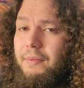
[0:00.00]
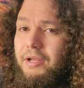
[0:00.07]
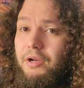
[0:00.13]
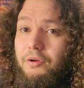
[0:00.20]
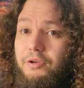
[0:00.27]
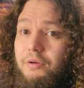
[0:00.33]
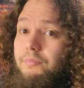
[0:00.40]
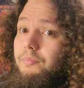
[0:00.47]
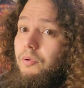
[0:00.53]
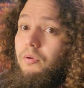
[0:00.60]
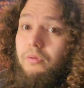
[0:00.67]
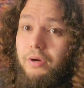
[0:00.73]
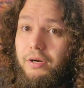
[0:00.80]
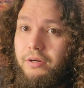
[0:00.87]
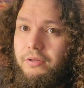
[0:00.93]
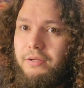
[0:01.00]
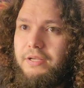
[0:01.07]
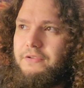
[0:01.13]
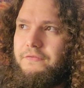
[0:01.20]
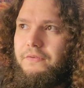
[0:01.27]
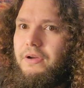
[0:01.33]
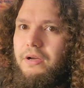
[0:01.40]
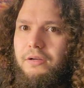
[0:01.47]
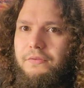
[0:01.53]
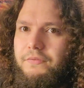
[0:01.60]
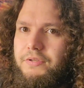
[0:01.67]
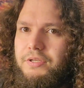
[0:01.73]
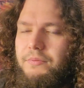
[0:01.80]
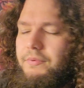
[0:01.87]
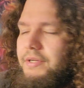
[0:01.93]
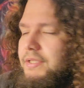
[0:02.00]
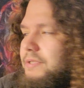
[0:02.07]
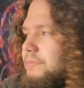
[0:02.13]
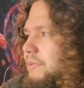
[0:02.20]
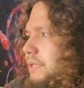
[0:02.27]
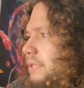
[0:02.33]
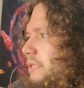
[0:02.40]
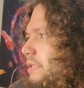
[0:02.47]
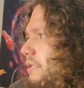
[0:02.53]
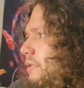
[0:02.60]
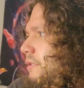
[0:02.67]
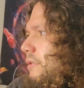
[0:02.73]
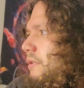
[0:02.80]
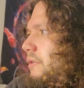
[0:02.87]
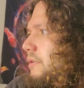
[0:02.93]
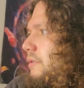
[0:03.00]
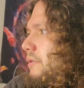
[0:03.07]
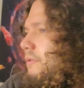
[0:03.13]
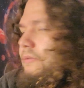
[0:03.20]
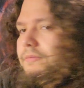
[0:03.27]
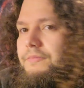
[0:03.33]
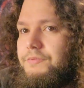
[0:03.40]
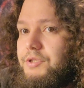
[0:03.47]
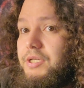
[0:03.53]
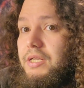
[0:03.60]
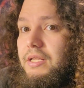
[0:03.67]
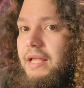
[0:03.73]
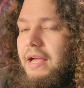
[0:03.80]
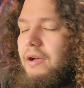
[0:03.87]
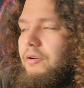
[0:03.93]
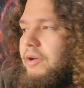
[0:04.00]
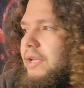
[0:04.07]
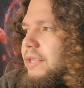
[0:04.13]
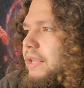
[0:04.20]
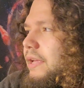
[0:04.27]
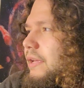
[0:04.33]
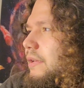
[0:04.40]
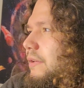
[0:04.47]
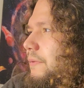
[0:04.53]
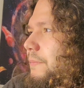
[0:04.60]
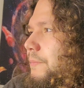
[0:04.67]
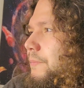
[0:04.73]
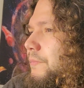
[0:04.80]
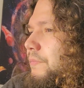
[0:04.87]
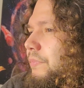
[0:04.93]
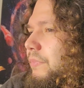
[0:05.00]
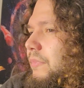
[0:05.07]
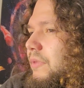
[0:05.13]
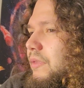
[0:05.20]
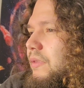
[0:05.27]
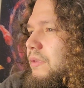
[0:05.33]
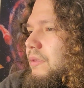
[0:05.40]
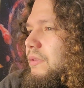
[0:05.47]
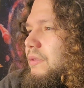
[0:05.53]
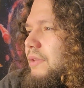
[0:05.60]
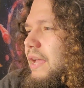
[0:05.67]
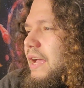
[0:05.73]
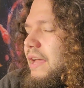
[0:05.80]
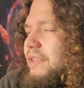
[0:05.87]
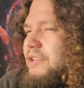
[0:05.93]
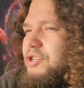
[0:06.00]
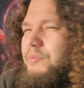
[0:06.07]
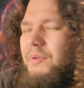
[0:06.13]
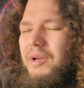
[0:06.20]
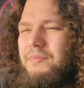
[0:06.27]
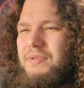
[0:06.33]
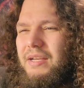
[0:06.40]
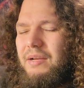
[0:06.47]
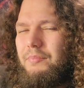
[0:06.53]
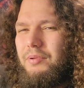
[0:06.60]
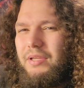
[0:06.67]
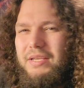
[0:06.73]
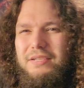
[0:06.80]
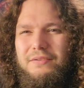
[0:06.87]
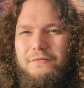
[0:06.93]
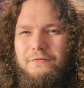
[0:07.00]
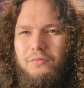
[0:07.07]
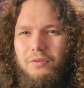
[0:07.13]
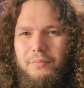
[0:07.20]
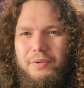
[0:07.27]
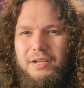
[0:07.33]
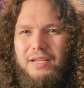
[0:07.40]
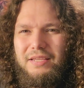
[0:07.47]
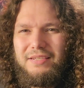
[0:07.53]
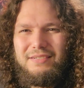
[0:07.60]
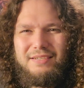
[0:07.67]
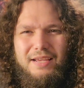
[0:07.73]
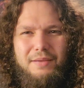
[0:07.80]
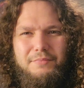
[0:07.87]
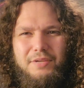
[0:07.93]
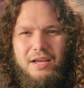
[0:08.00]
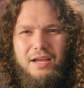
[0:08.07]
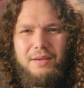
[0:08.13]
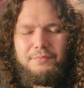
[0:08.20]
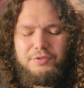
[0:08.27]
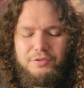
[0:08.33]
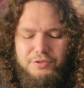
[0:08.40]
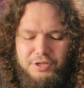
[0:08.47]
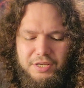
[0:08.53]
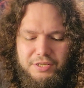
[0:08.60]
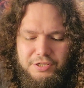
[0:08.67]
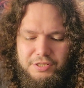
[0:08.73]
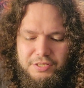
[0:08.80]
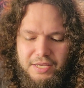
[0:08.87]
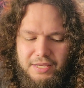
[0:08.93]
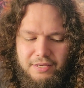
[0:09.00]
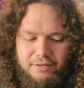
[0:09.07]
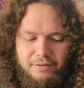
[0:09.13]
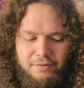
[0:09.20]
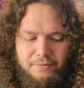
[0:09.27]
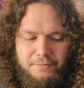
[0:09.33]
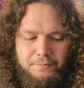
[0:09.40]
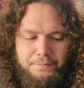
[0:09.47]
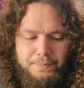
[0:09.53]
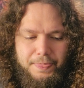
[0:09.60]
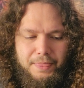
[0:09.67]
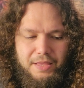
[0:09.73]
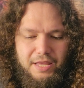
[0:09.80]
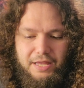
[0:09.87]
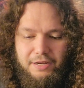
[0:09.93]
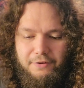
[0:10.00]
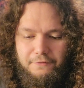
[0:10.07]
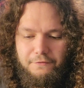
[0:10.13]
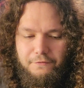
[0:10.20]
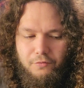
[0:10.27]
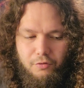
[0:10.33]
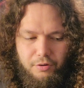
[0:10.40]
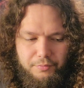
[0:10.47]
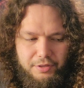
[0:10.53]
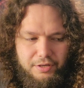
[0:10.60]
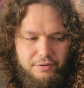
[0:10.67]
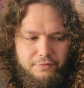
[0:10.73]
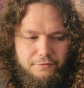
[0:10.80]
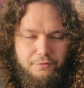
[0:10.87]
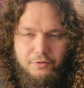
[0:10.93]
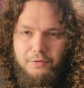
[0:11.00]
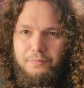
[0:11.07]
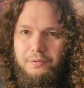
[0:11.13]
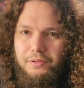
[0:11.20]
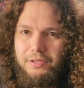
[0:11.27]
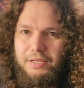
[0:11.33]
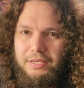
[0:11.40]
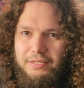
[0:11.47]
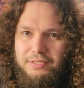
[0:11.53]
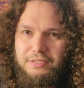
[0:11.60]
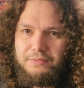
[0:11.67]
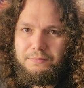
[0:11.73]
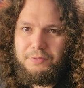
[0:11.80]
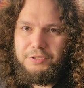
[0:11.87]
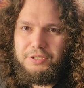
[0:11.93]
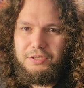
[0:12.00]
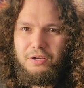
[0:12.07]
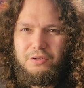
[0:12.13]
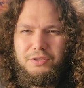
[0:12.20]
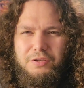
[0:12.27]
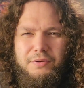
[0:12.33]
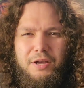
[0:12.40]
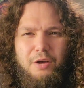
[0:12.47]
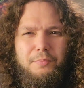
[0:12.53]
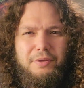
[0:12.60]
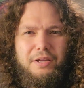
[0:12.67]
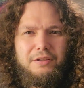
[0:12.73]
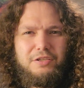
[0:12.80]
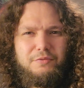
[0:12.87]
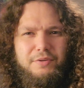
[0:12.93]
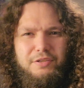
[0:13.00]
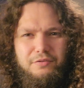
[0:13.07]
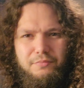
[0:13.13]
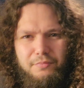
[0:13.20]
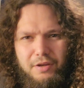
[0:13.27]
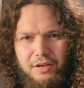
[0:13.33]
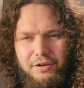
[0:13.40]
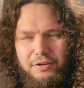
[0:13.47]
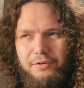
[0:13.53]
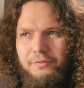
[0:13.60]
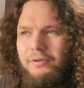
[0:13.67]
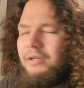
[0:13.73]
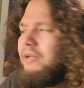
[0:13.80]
I know you're bored as fuck for some reason, but chill out and like yeah and then she becomes like a police informant at the same time so she like she's like an informant for the police but she's also helping out sweets romano